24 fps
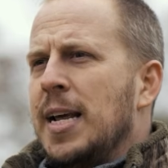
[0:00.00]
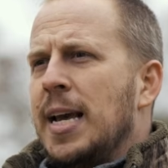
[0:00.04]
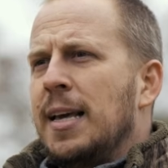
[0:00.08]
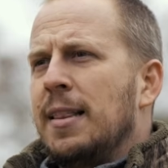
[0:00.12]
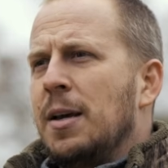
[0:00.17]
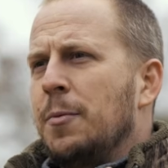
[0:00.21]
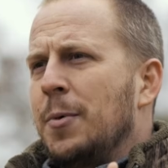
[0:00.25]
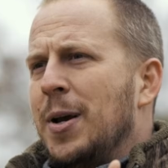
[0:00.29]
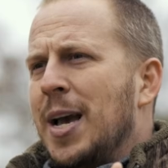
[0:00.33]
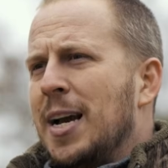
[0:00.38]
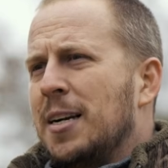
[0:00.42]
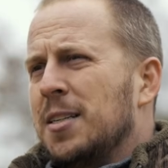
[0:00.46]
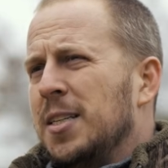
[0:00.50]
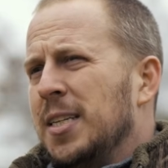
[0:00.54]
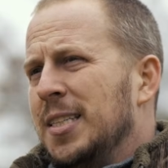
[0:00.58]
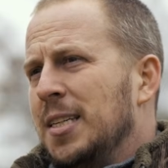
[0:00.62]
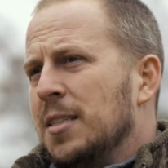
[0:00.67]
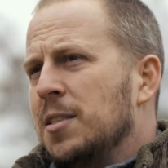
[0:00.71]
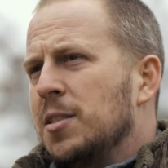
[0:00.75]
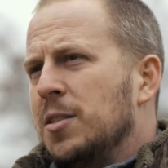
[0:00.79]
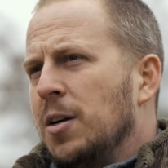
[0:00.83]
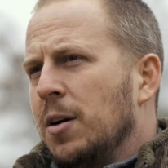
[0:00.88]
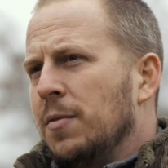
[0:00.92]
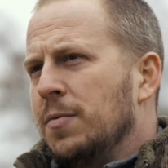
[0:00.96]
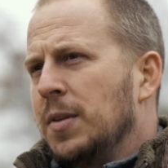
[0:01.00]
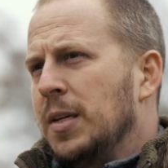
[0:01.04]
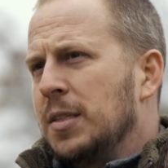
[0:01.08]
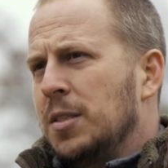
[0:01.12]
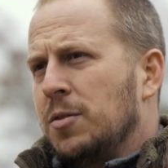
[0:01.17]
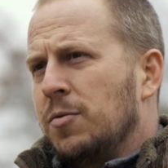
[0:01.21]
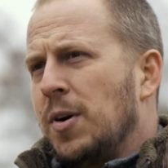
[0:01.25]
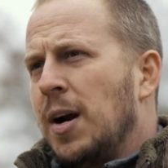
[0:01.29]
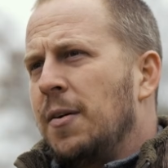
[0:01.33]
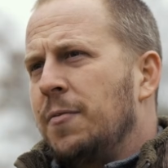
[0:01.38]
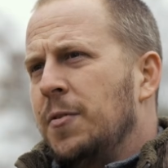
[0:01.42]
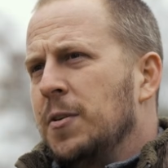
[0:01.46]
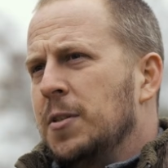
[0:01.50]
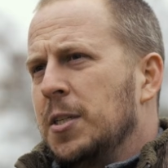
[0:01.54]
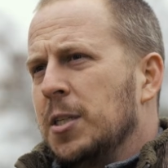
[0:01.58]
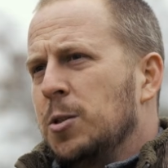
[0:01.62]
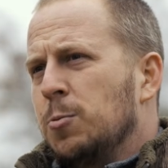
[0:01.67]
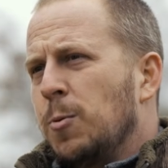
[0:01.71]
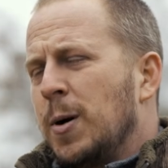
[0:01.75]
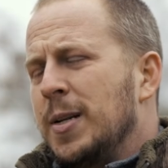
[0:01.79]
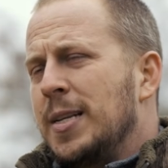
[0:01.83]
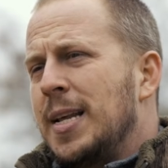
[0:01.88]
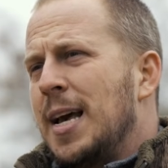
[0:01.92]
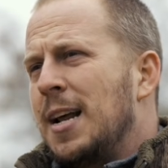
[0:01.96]
day that we actually disturbed these
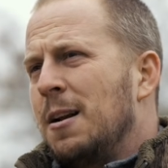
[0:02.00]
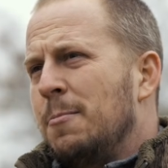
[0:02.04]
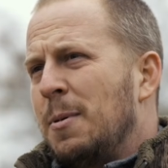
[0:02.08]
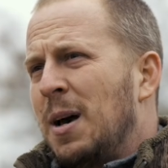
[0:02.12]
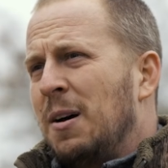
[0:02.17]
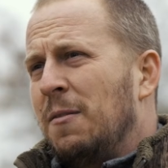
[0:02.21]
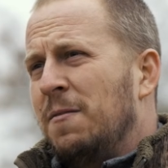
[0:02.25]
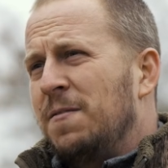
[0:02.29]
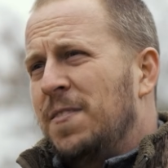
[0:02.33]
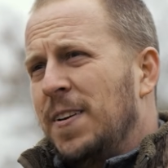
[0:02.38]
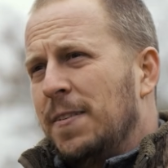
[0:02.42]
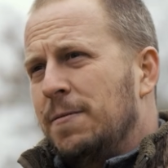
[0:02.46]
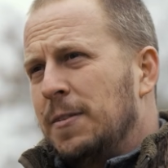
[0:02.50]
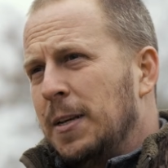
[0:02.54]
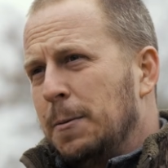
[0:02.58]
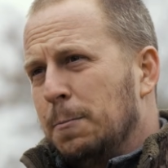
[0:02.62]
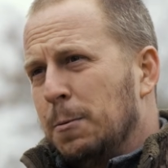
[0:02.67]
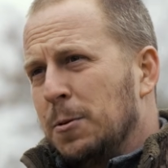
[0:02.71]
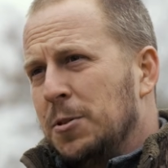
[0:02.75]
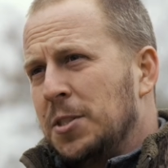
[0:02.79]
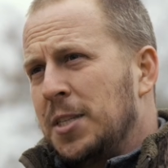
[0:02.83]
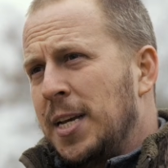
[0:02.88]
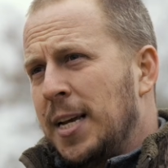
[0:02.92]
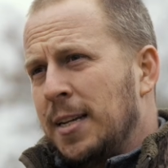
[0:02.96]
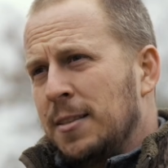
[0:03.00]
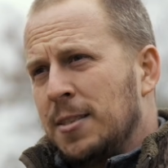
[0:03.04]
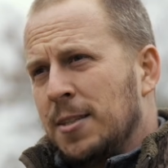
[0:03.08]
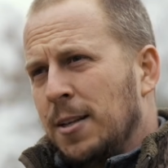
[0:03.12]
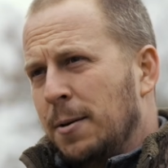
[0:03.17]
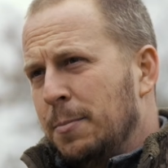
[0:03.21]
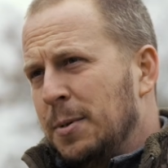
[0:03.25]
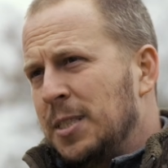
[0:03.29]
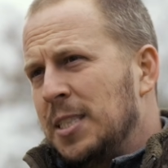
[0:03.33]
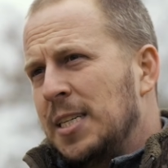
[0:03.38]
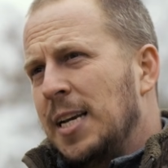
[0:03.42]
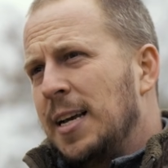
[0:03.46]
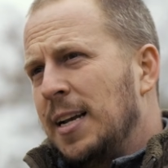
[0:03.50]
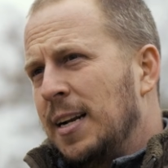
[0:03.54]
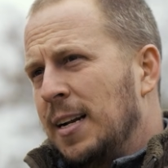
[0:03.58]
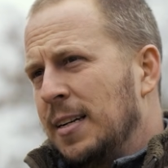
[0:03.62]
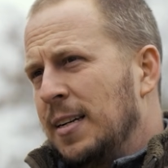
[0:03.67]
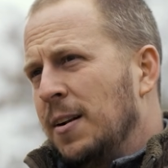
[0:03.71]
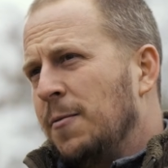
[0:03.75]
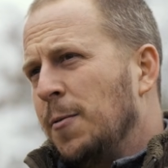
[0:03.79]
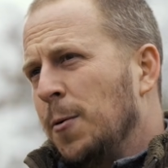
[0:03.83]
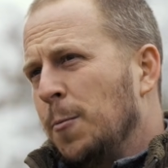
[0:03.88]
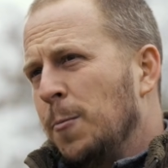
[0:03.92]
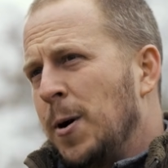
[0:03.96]
refuges went down about 50%. So let me say it a
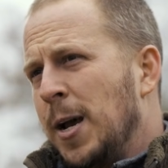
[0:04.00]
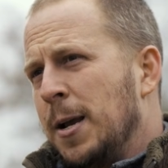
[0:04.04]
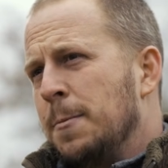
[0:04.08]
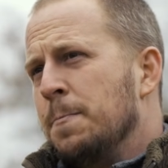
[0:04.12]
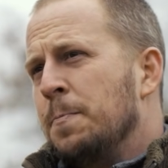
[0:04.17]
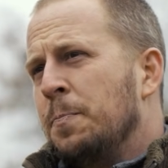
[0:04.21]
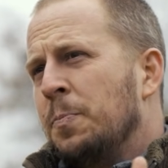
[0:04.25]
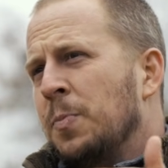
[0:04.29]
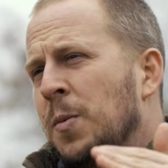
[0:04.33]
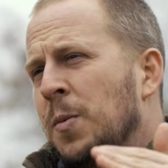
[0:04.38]
different way.